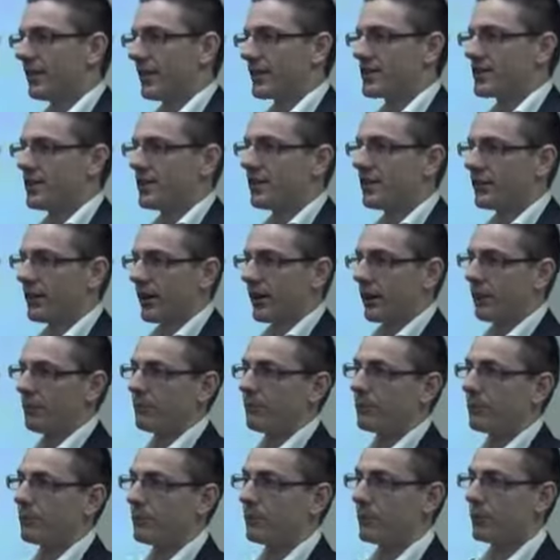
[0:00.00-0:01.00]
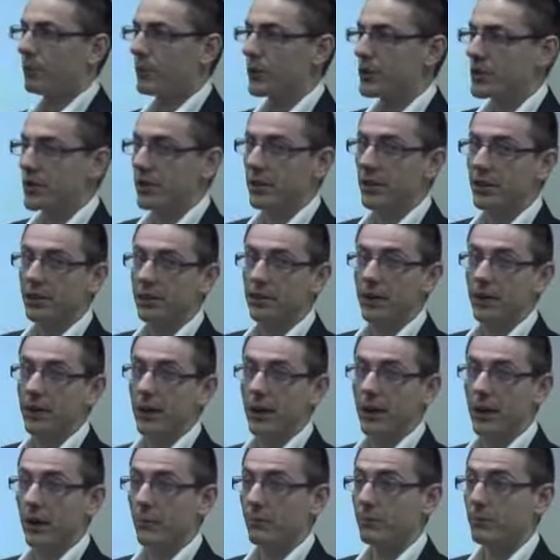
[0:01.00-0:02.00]
sections, which are
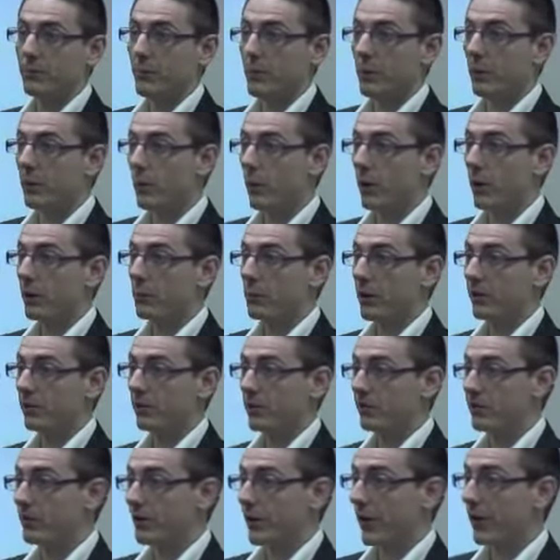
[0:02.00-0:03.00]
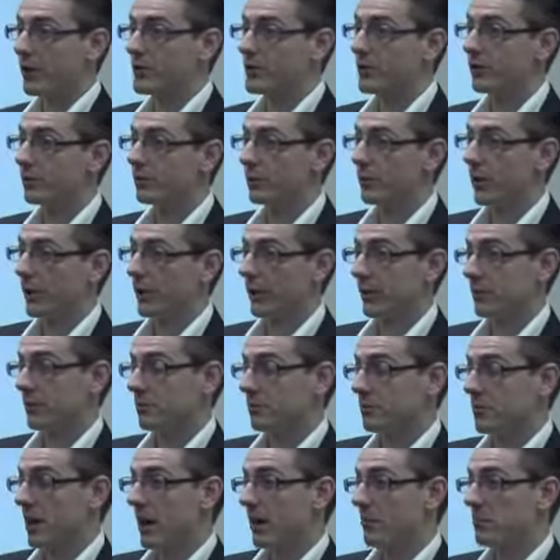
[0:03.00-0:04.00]
quite prevalent for coaches, are the
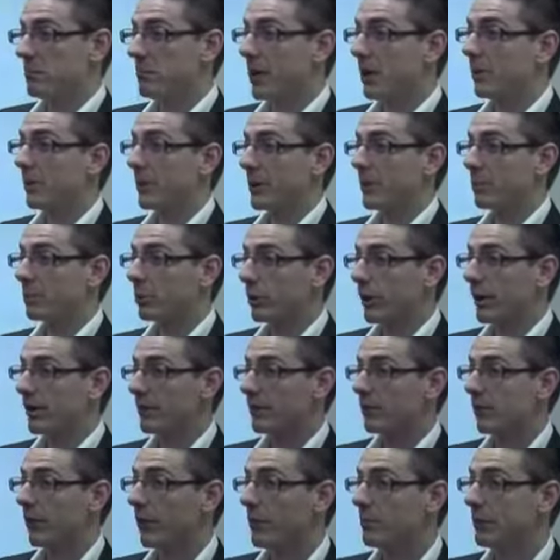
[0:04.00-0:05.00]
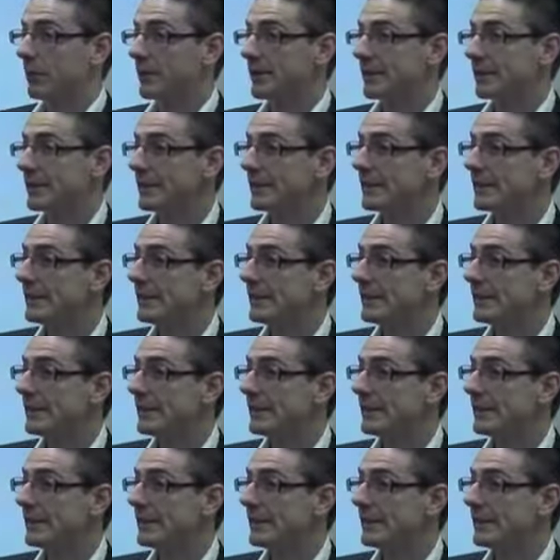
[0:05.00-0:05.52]
public and products liability,